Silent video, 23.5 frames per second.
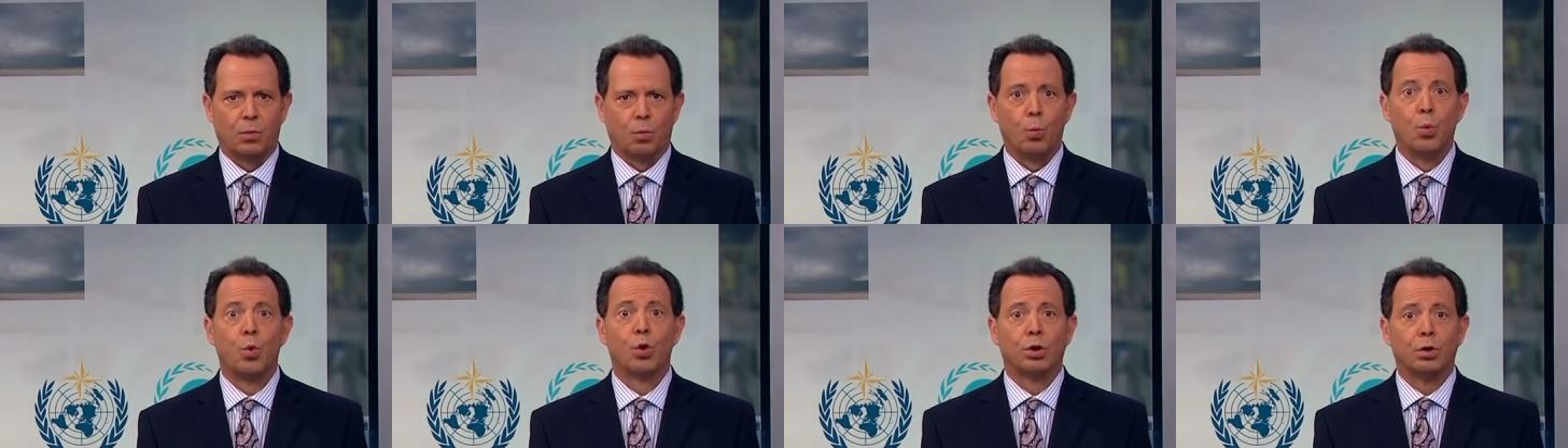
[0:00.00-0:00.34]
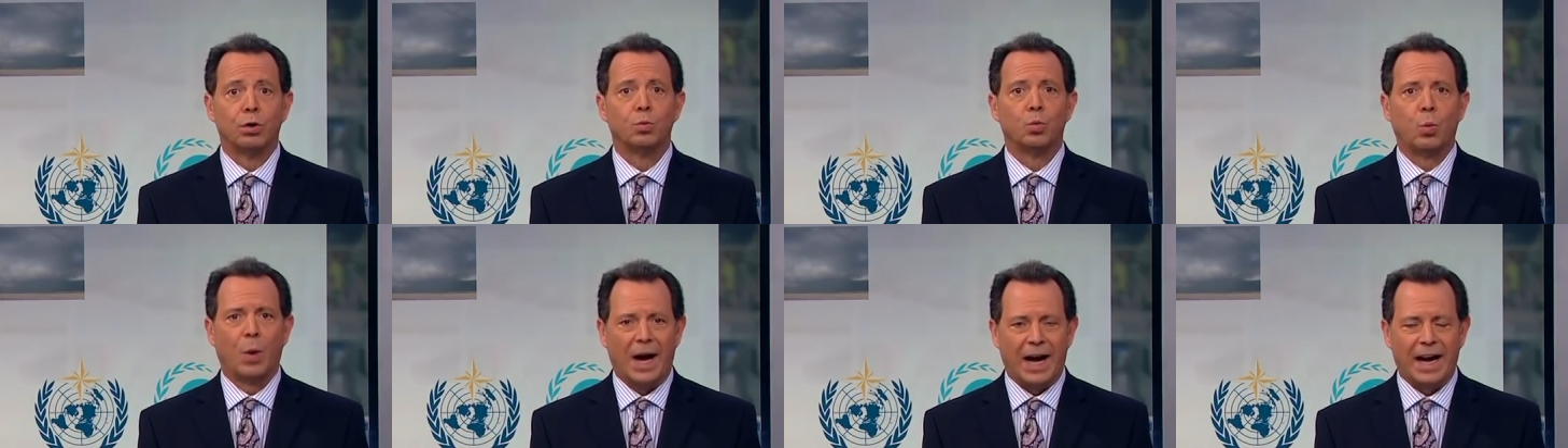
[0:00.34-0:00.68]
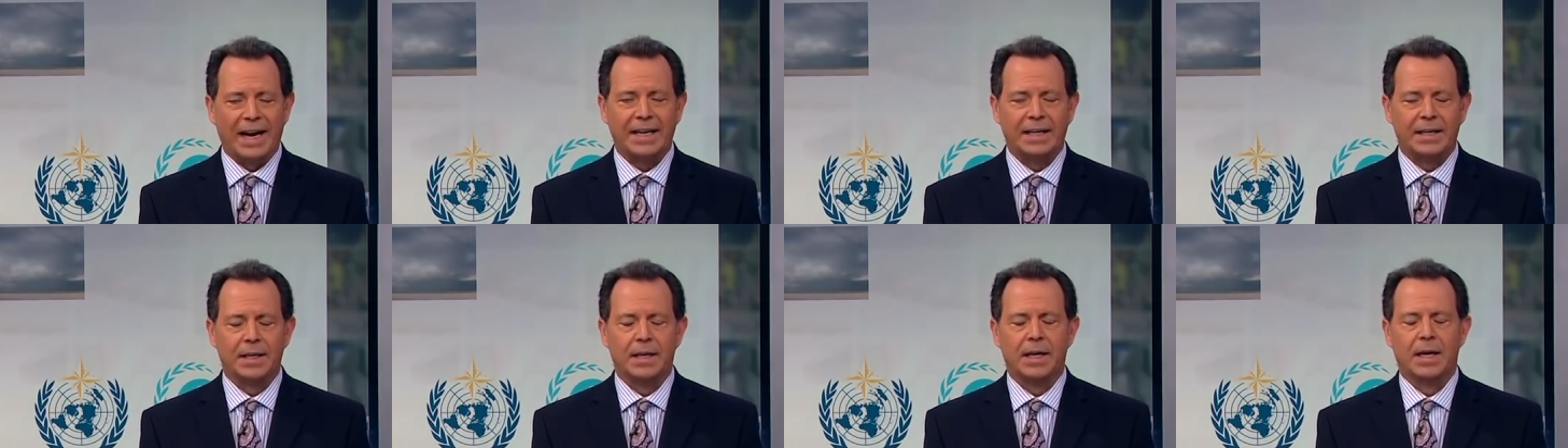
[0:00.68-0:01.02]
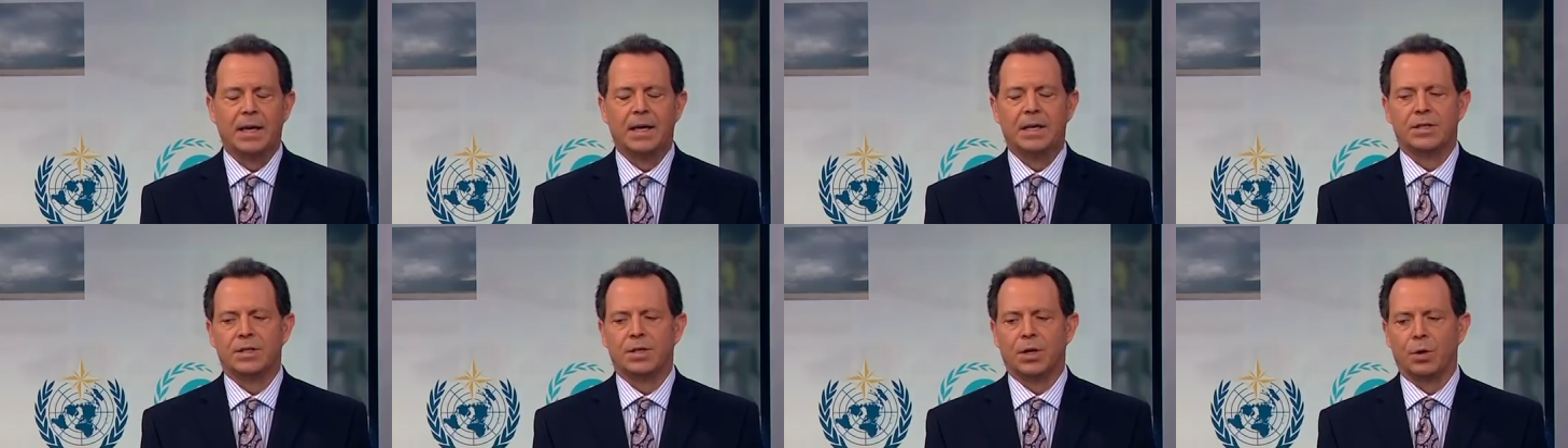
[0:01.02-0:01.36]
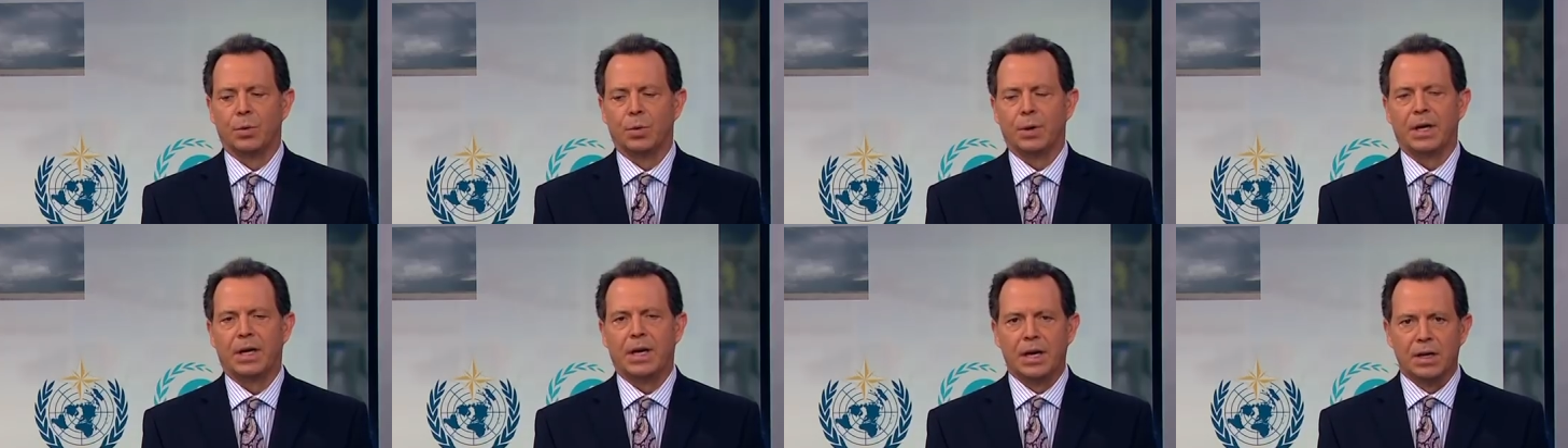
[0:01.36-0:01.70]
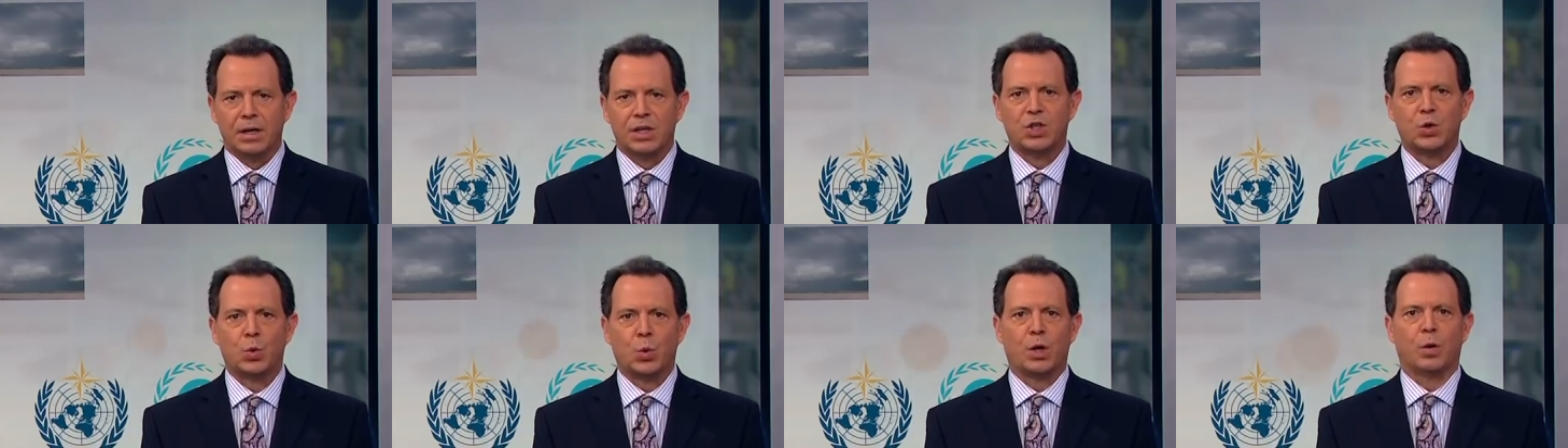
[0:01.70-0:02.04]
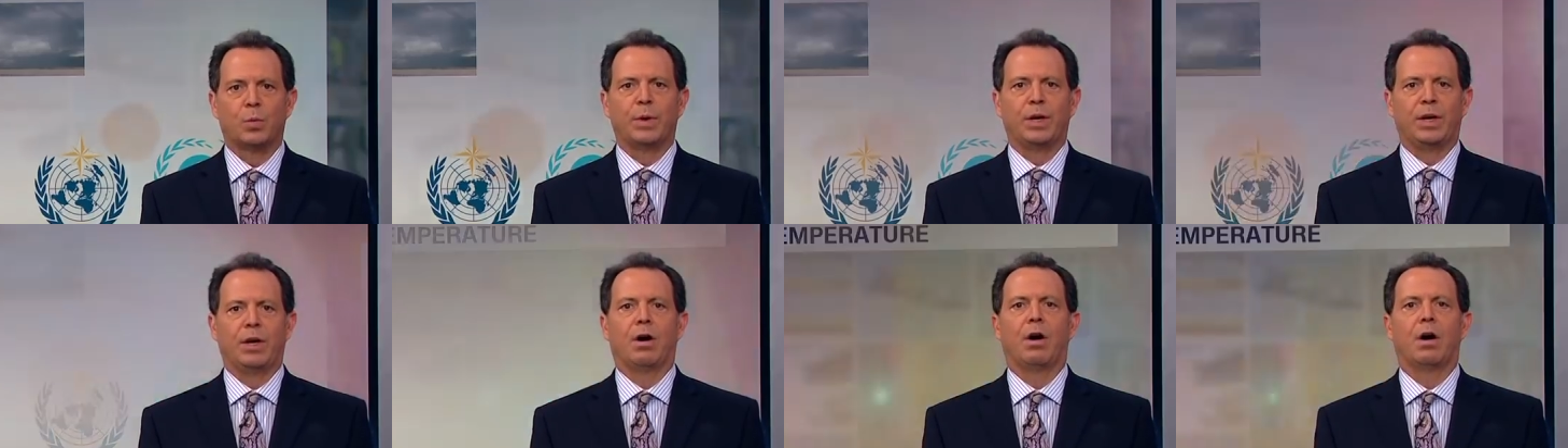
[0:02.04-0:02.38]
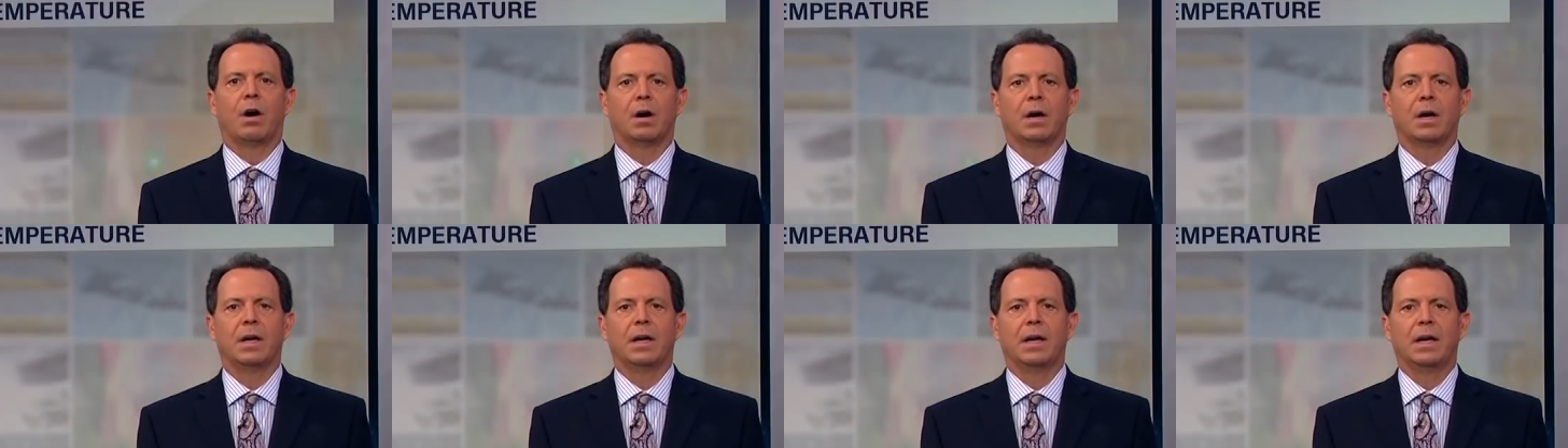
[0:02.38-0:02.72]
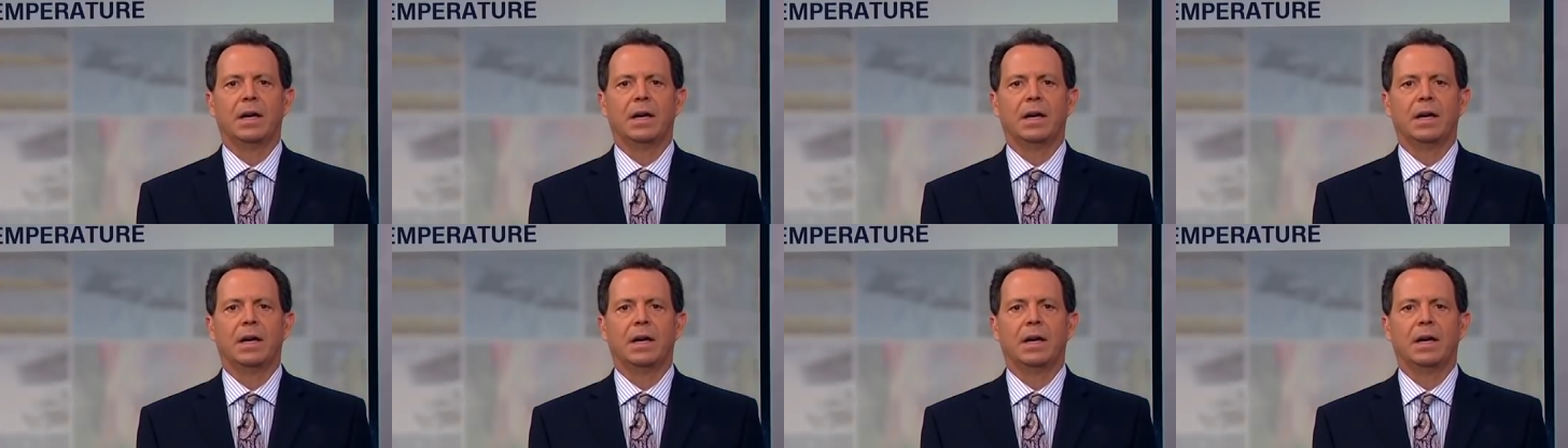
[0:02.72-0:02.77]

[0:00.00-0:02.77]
worldwide. So here's where we are.